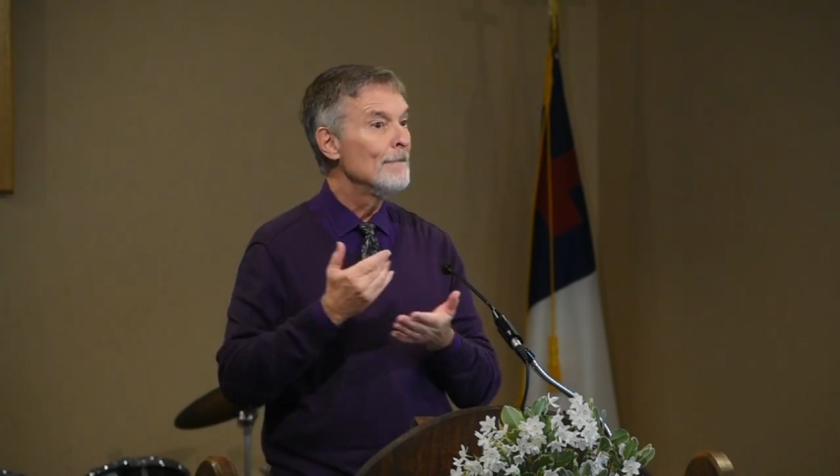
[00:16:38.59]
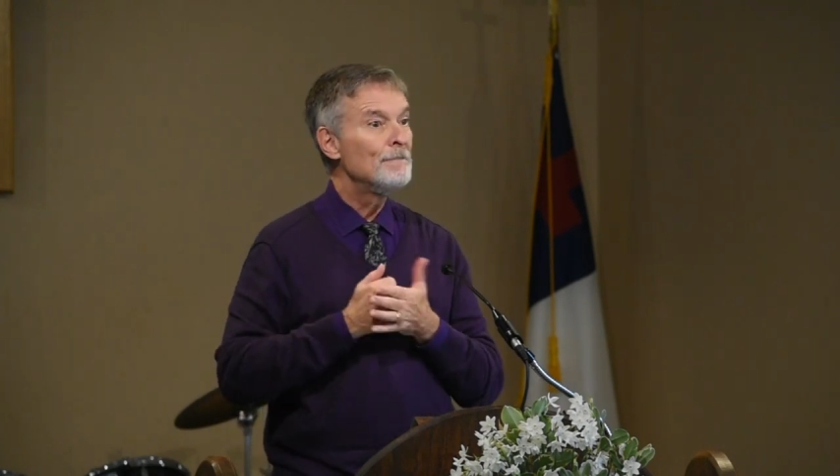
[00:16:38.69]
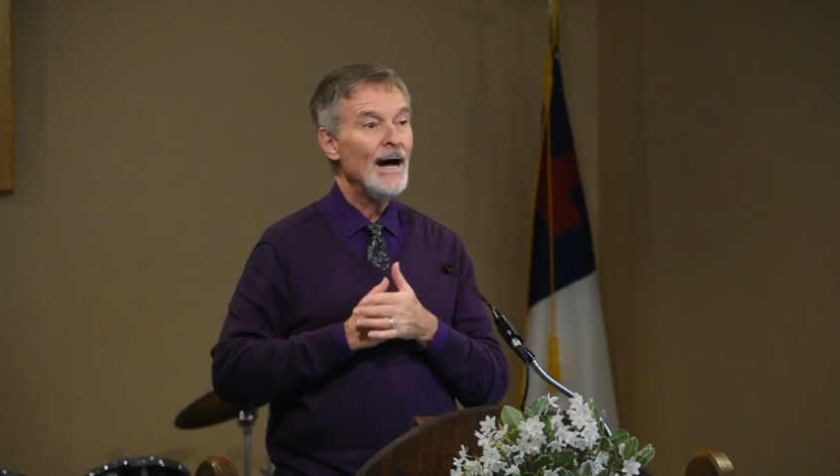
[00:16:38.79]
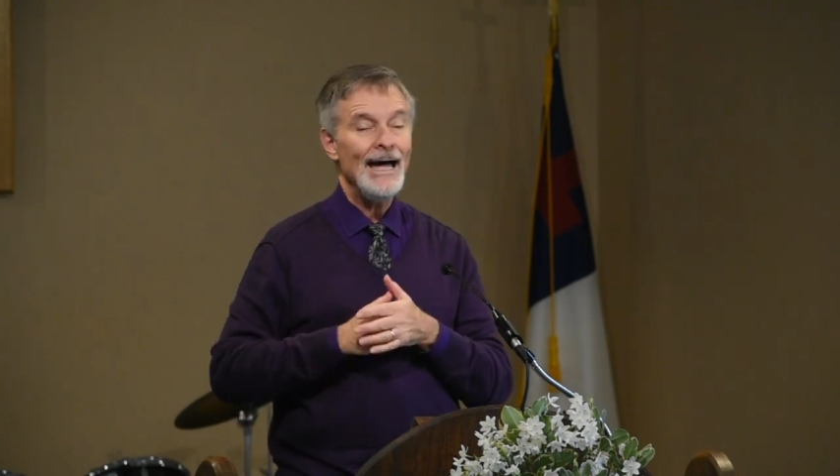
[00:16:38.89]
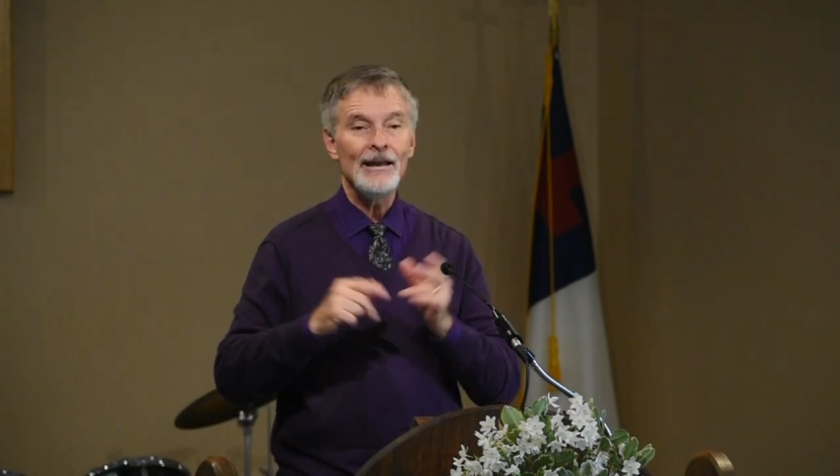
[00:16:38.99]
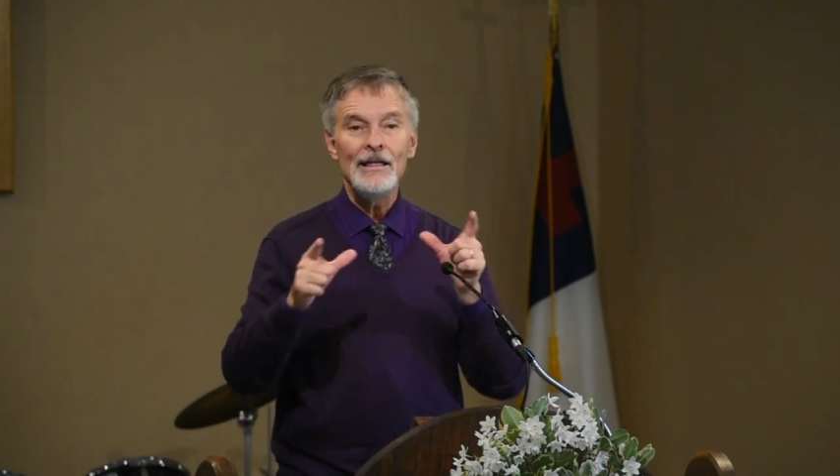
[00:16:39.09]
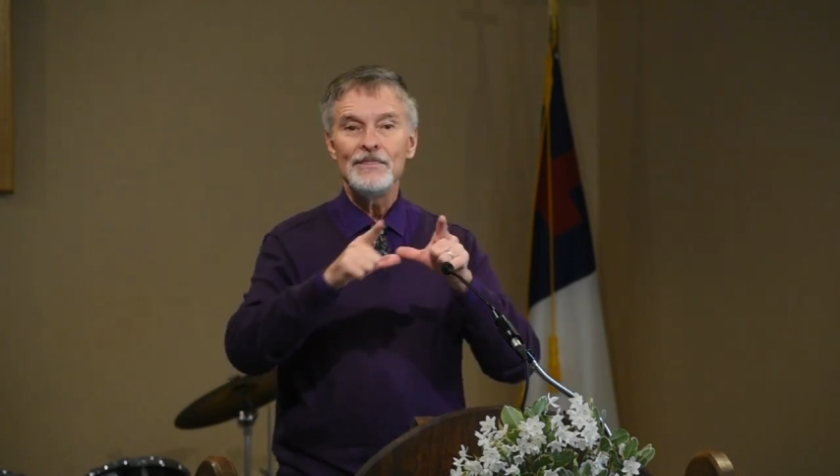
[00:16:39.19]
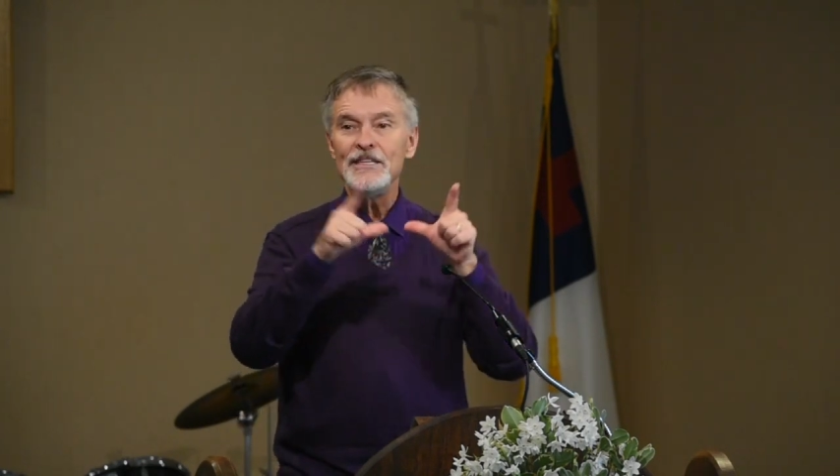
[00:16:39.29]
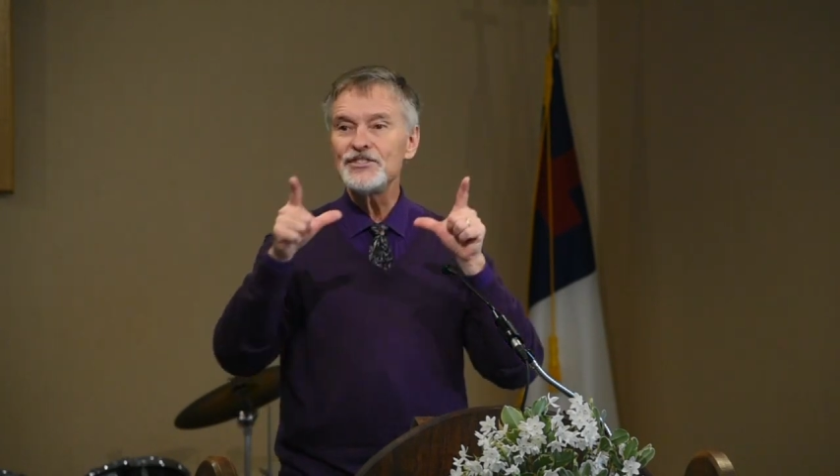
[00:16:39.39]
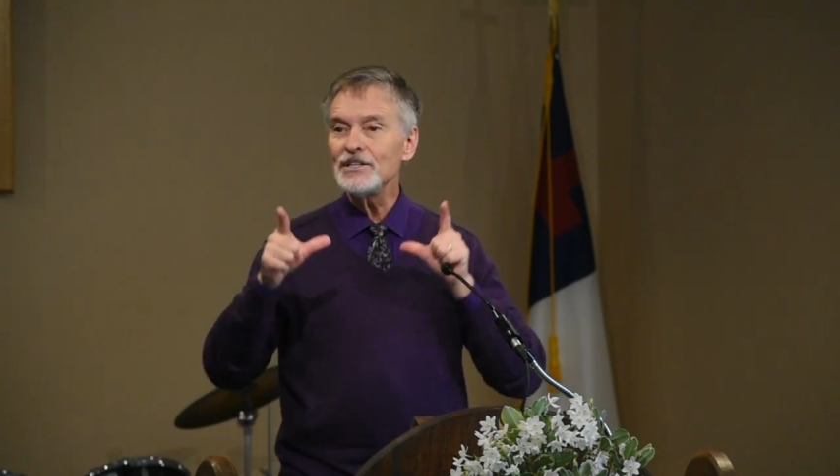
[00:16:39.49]
But
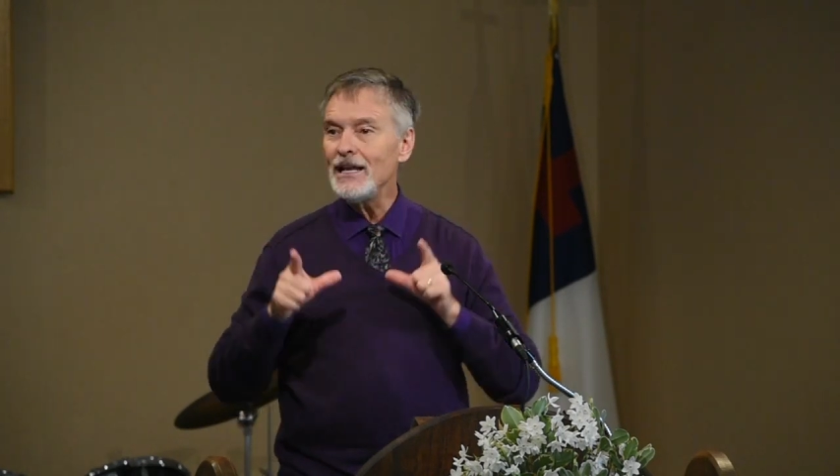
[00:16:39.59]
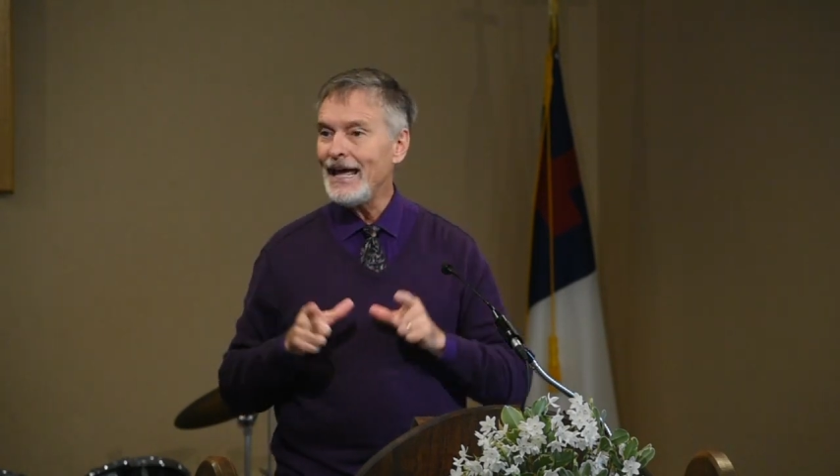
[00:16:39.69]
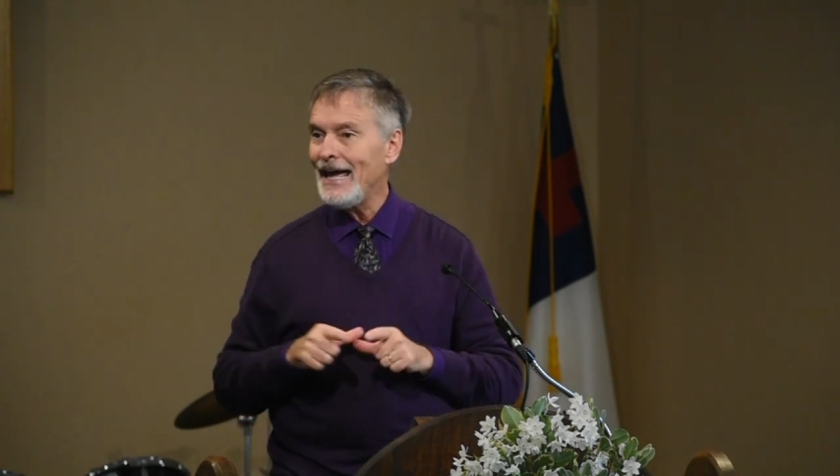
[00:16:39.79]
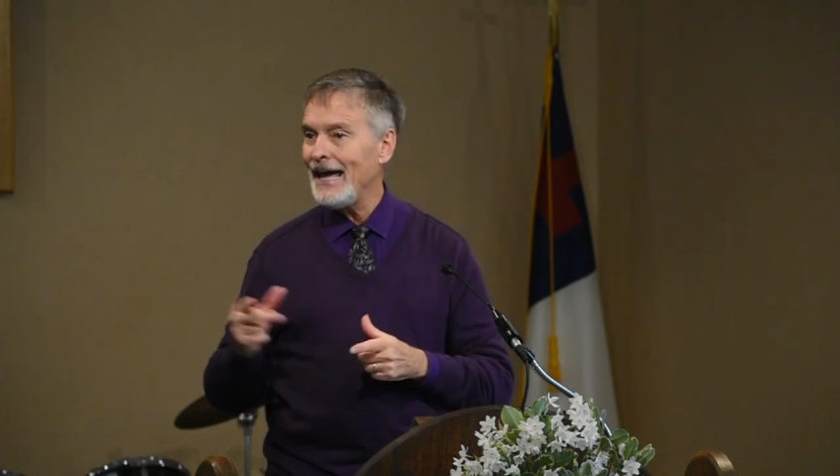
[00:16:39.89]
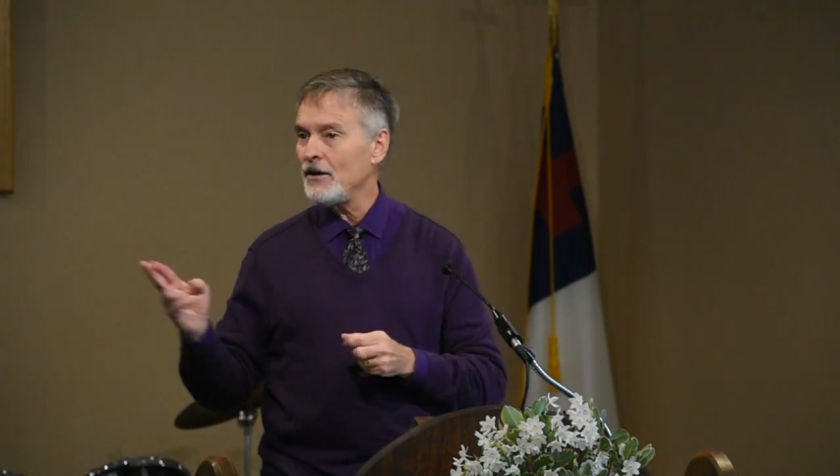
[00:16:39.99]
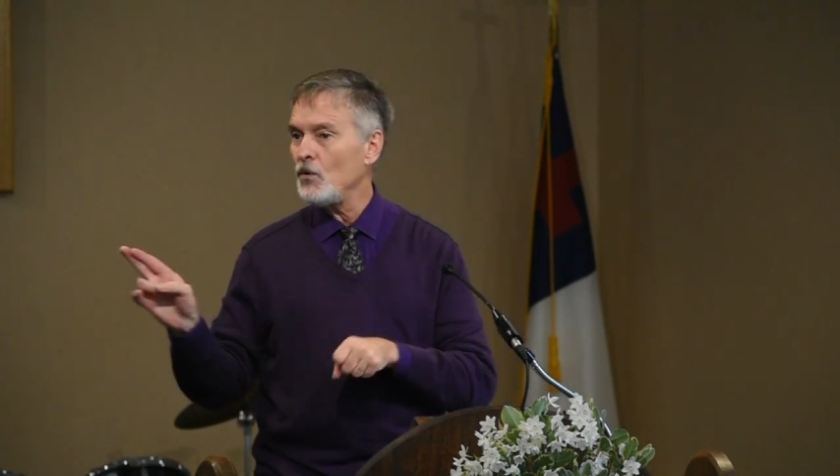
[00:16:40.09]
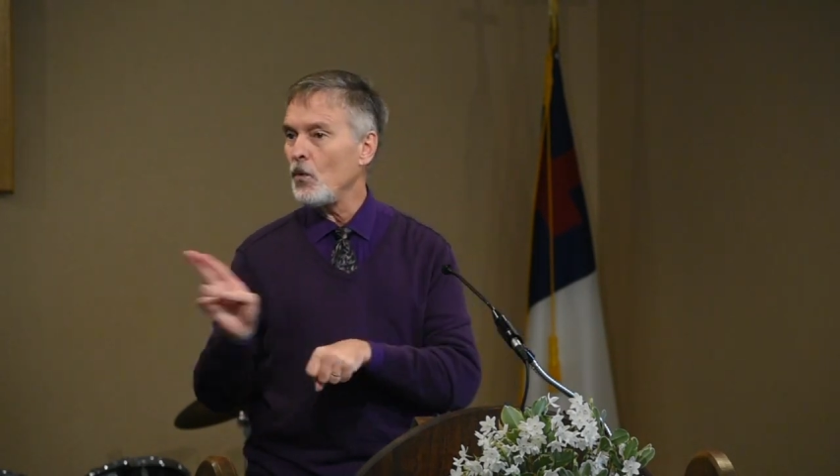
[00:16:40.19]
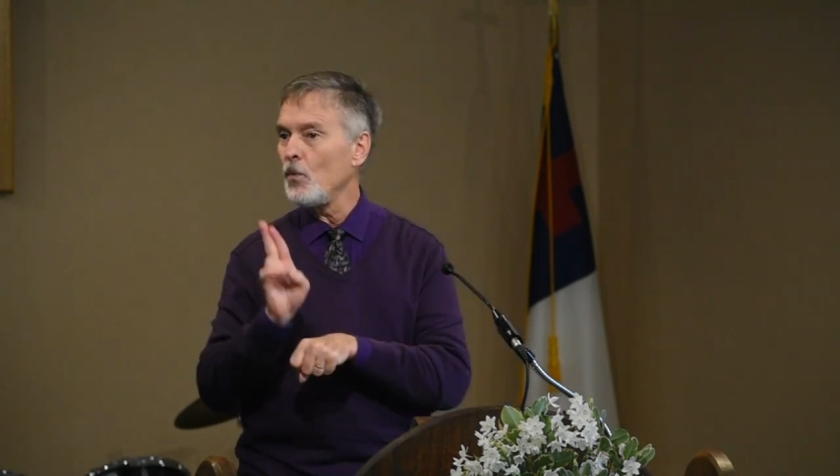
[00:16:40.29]
this land